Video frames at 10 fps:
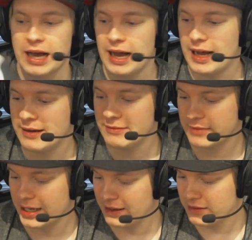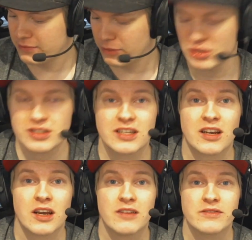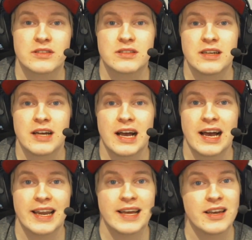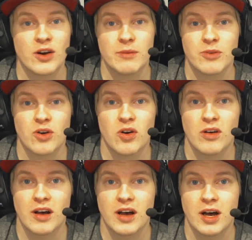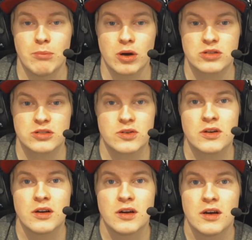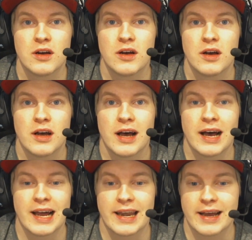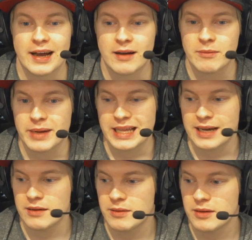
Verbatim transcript: Uh, yeah, boxing gloves and I uh, know I'm not a boxer and uh, but yeah,